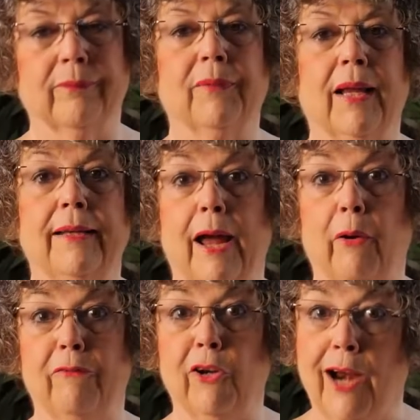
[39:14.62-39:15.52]
Now,
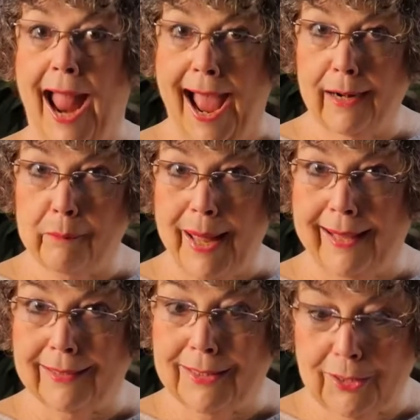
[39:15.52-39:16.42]
if you're out of
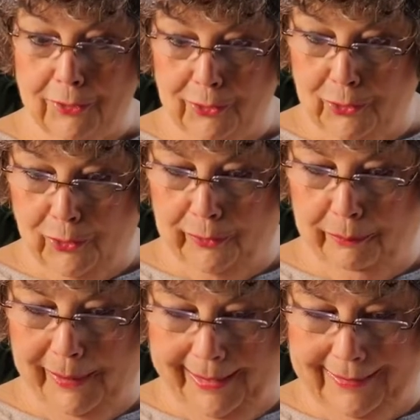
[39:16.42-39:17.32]
balance in your solar
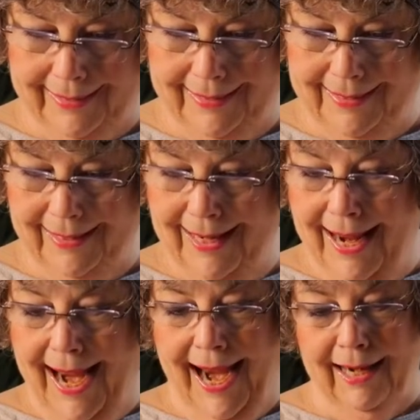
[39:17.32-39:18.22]
plexus,
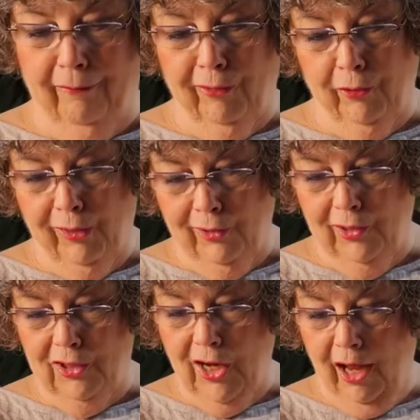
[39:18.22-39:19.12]
and if your third
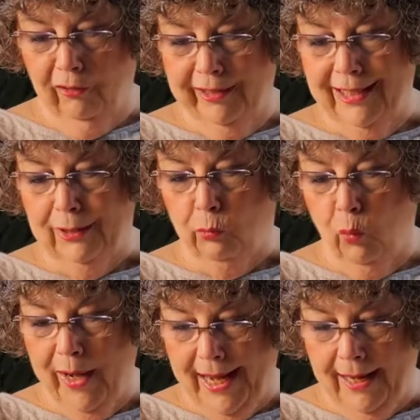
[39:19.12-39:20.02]
chakra is
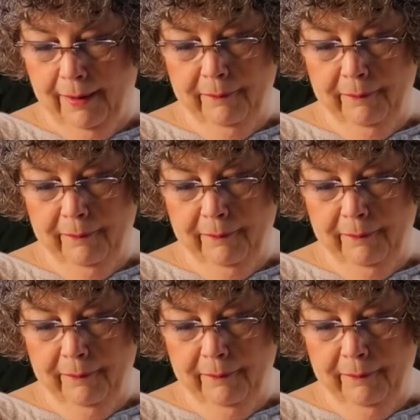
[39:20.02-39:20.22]
weak,